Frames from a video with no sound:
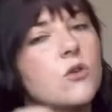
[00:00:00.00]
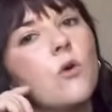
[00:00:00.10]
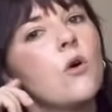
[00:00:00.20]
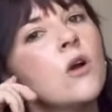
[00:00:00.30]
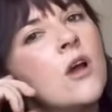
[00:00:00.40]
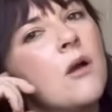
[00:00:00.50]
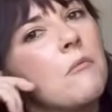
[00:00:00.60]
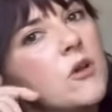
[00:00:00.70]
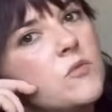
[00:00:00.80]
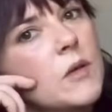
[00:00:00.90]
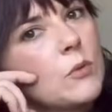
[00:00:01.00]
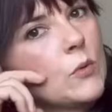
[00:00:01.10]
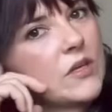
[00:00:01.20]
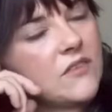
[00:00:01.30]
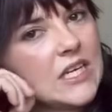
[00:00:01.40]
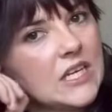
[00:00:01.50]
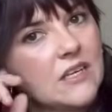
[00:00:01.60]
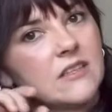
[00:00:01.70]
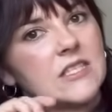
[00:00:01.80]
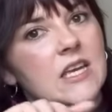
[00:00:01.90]
or most people would have seen it
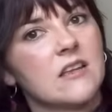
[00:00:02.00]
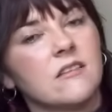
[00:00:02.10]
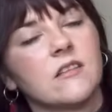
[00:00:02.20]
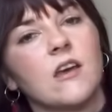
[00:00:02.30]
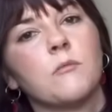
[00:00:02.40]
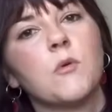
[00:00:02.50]
as a tiered skirt.